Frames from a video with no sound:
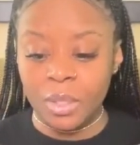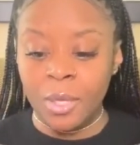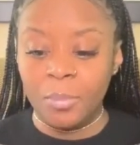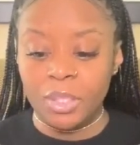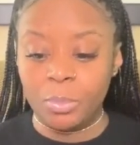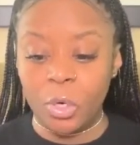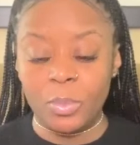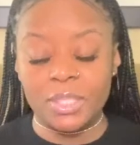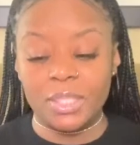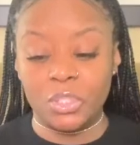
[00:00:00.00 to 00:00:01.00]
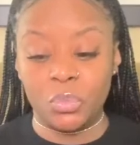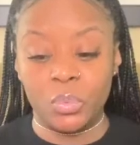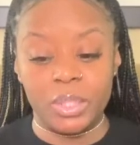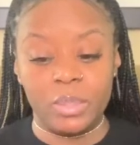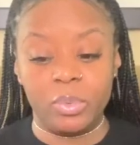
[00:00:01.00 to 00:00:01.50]
But the purpose is to
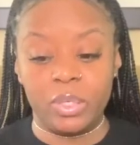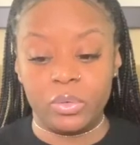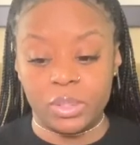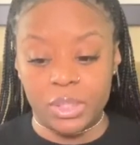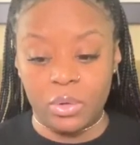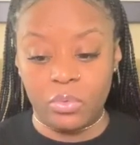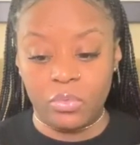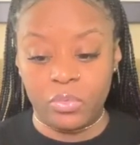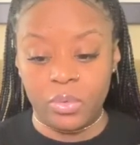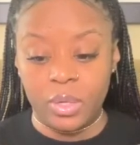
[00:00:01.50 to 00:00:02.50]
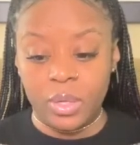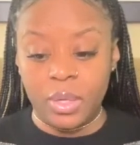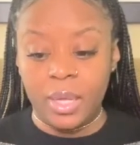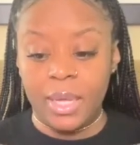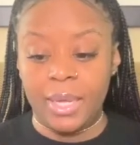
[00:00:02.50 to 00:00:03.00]
really be yourself
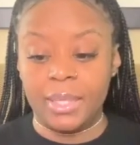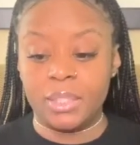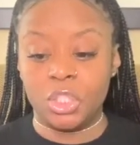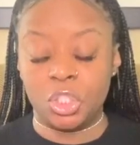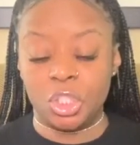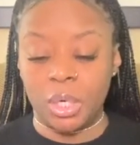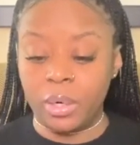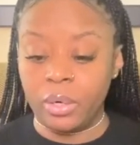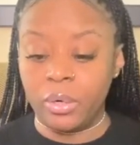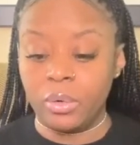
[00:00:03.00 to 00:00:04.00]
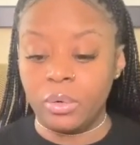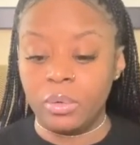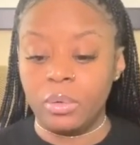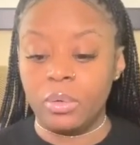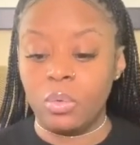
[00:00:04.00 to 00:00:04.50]
and to share
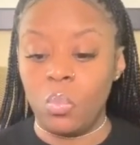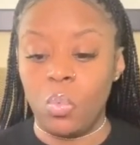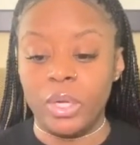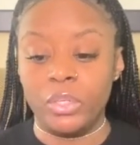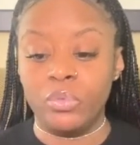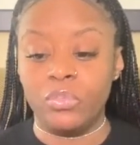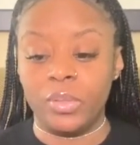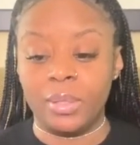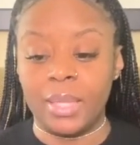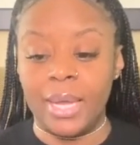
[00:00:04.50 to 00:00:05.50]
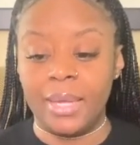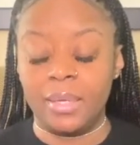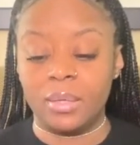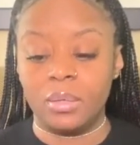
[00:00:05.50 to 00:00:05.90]
what you feel like